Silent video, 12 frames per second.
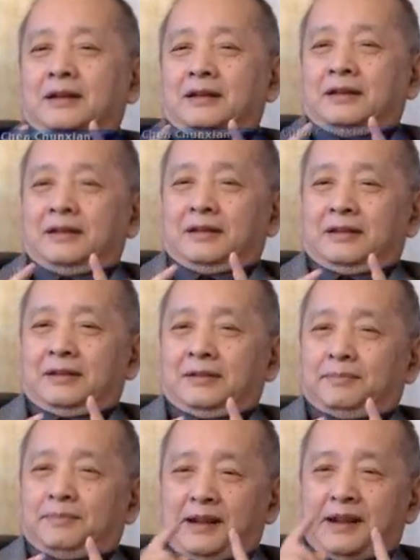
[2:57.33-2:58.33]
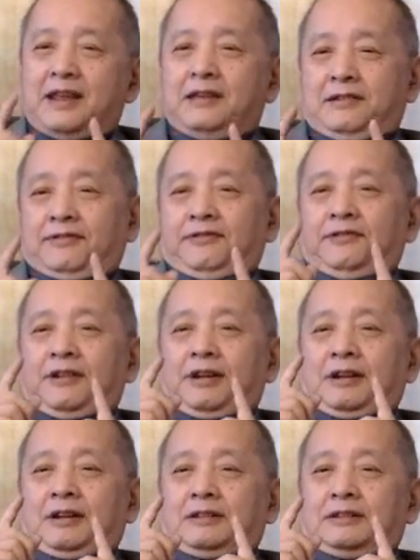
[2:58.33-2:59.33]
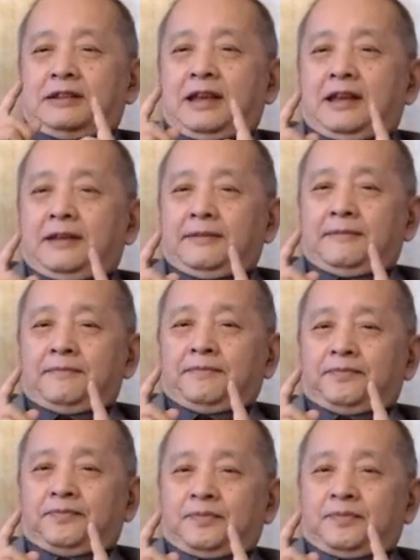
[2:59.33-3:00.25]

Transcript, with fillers: uh, belief, the